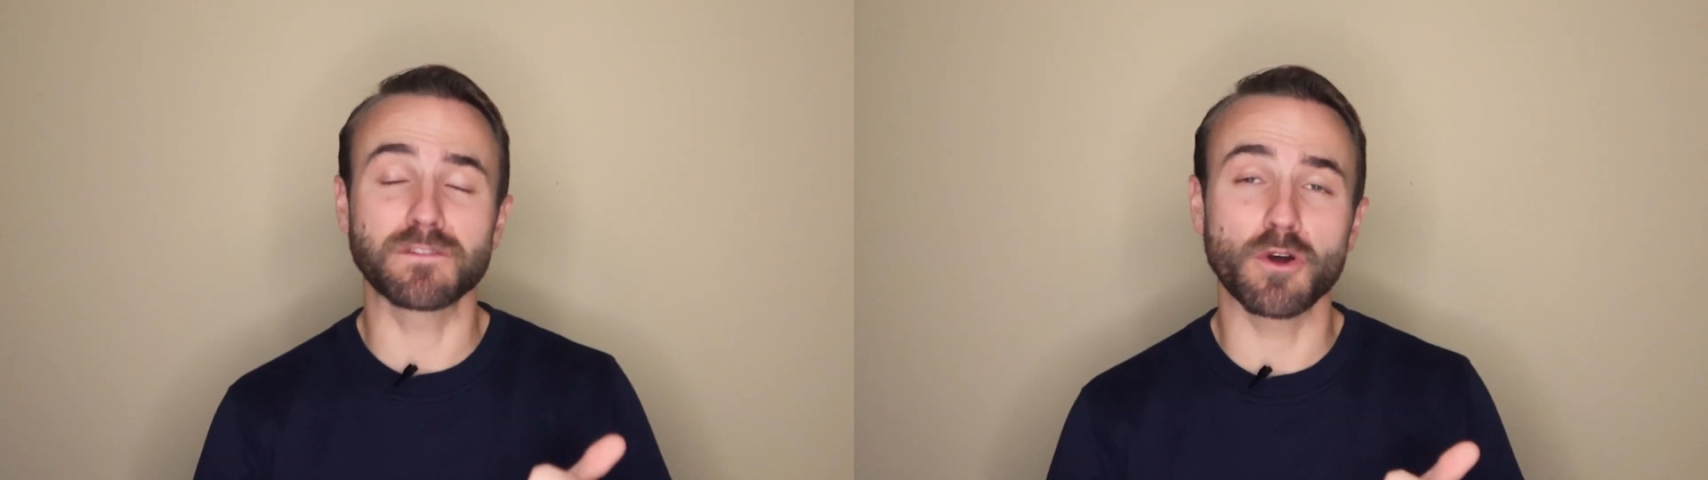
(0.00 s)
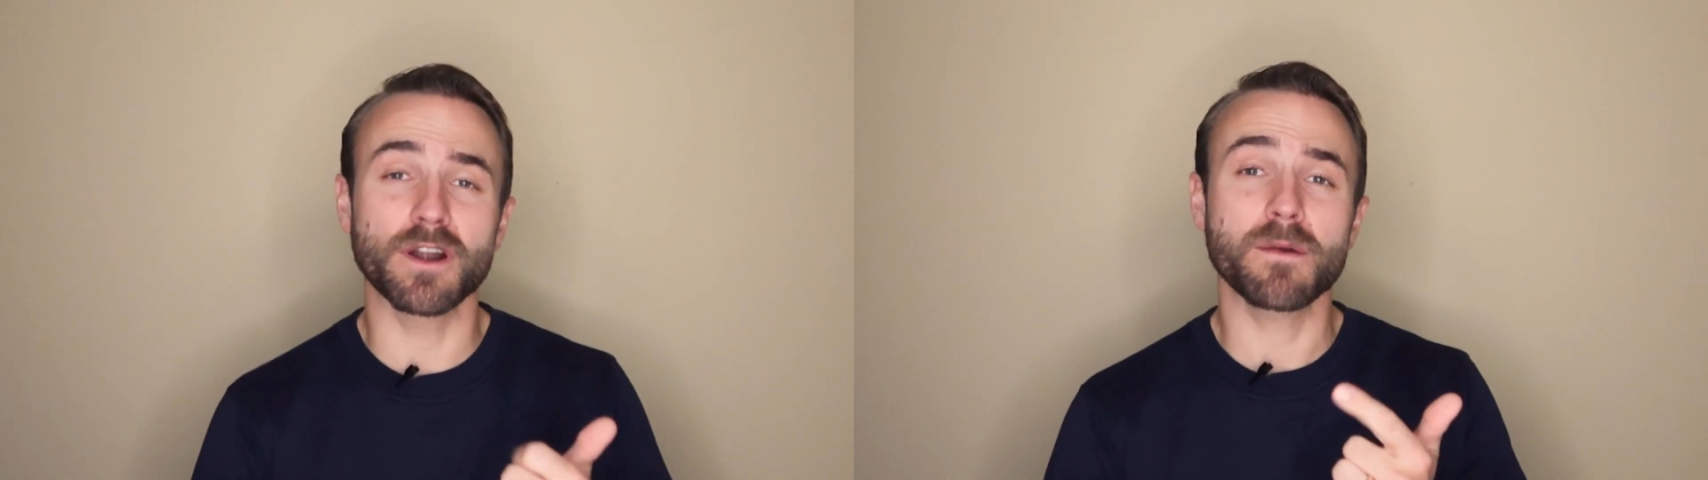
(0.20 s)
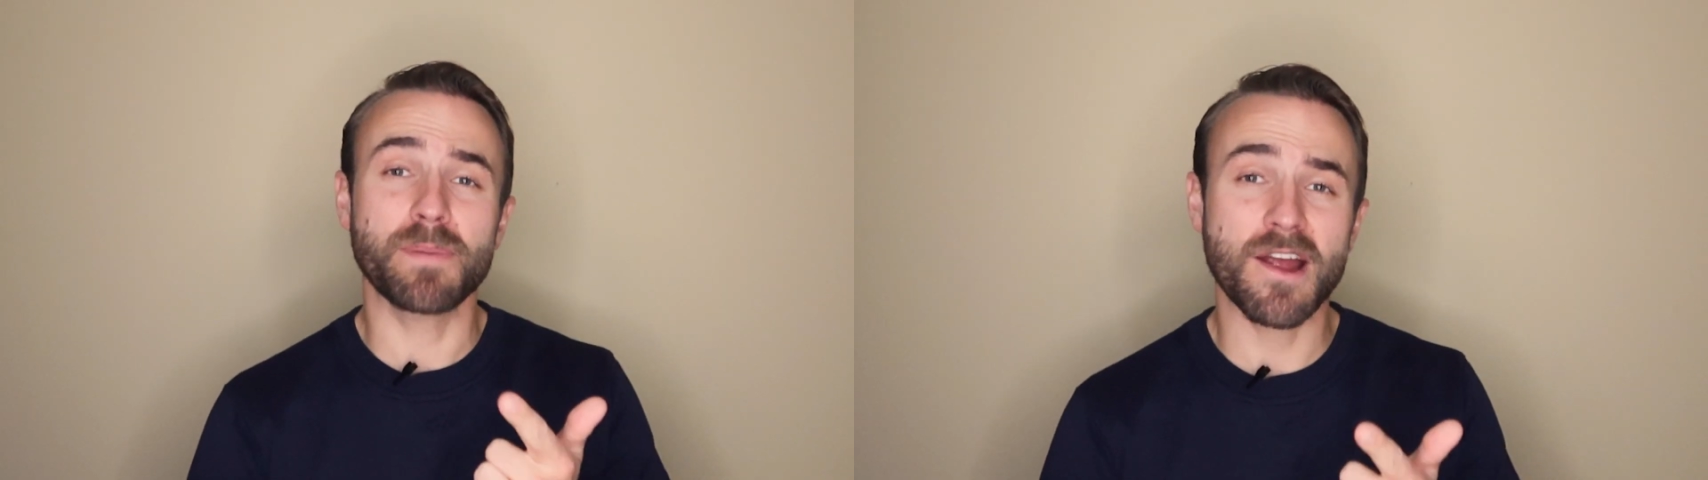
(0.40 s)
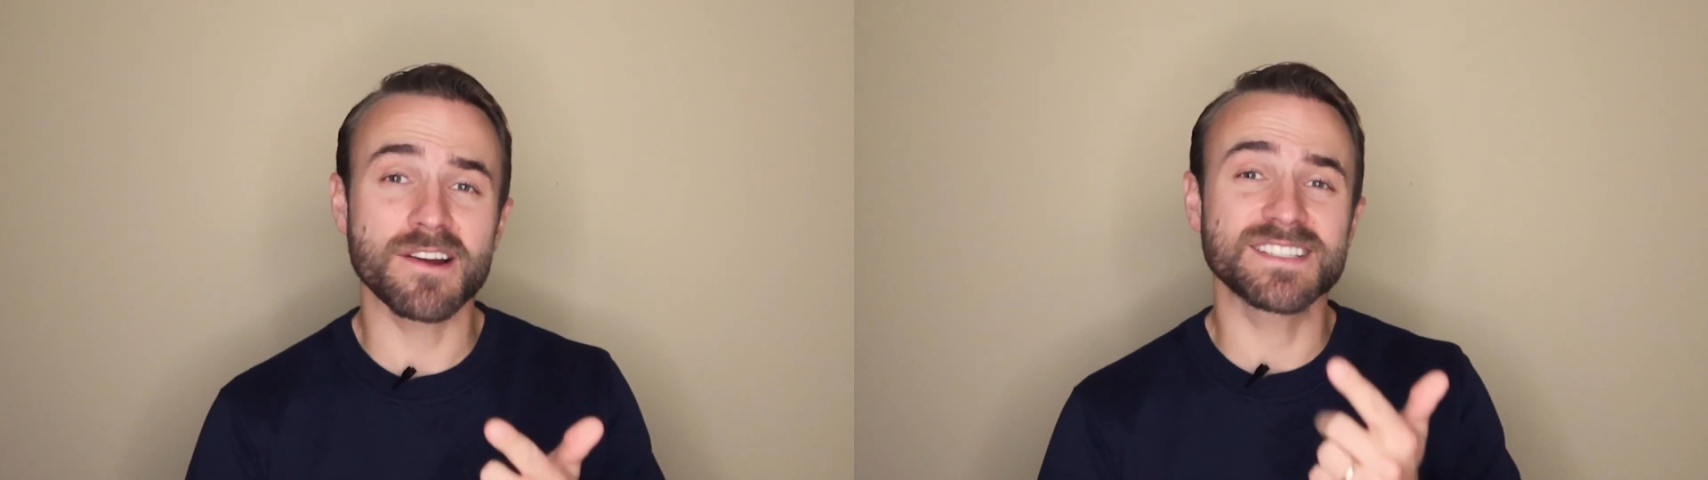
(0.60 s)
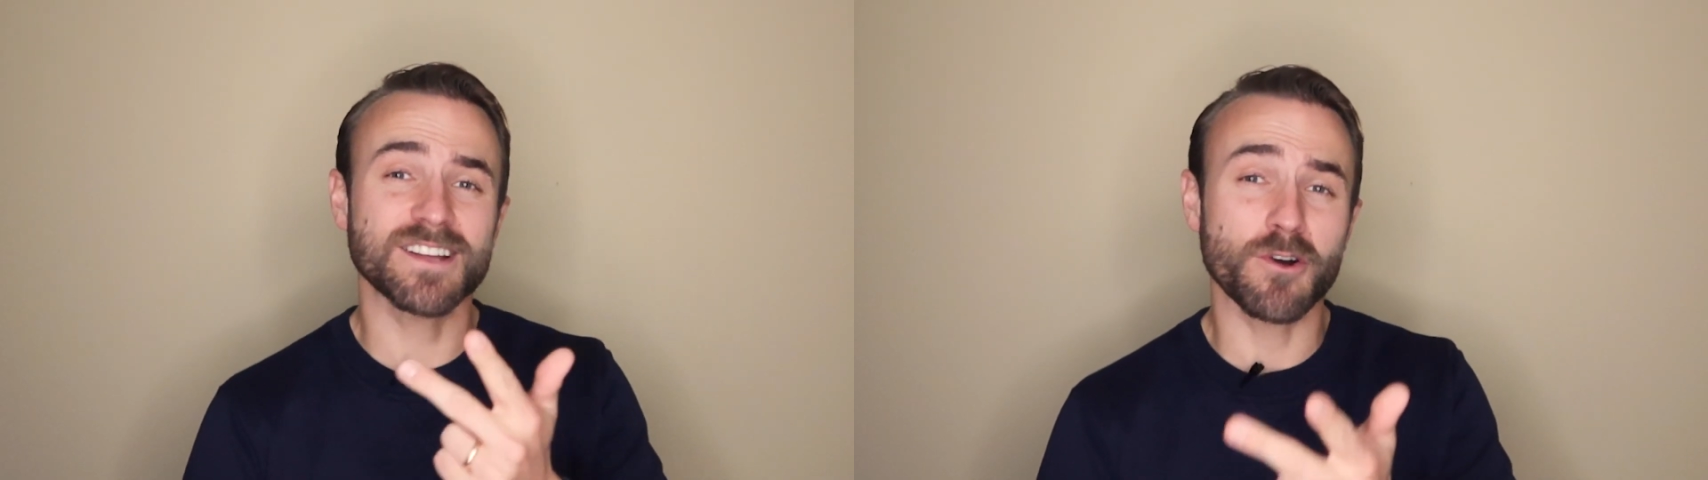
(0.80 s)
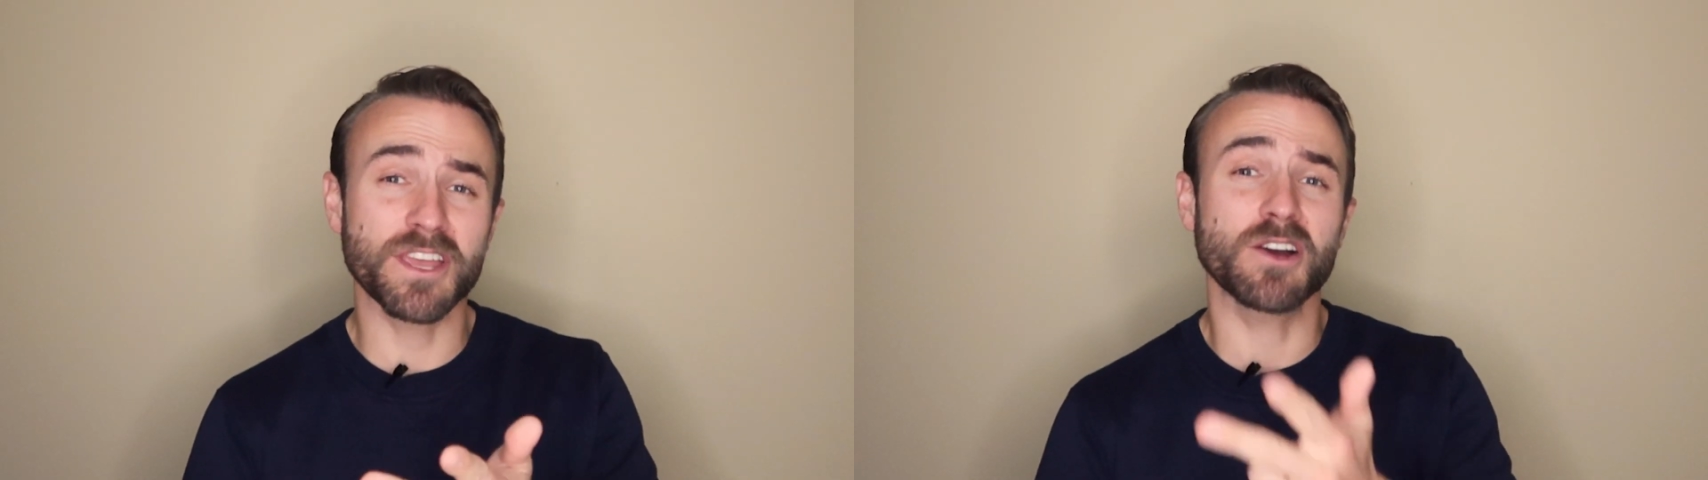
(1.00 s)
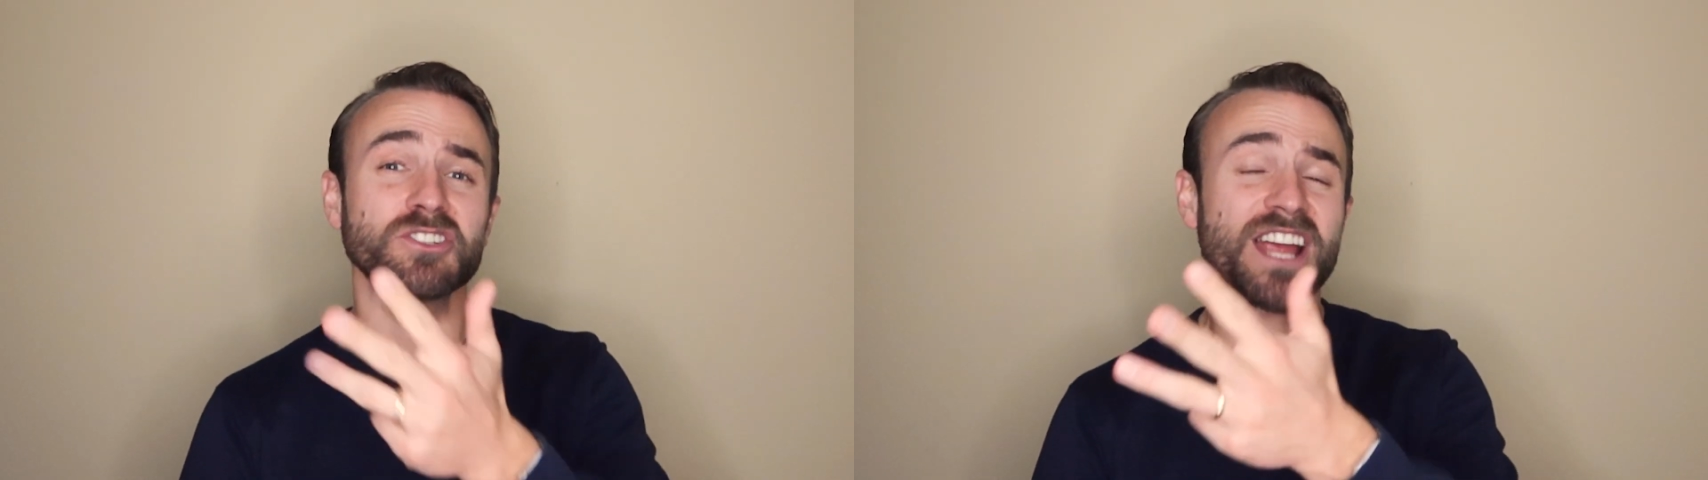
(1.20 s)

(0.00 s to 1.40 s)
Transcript: Florida, Paris, Tokyo,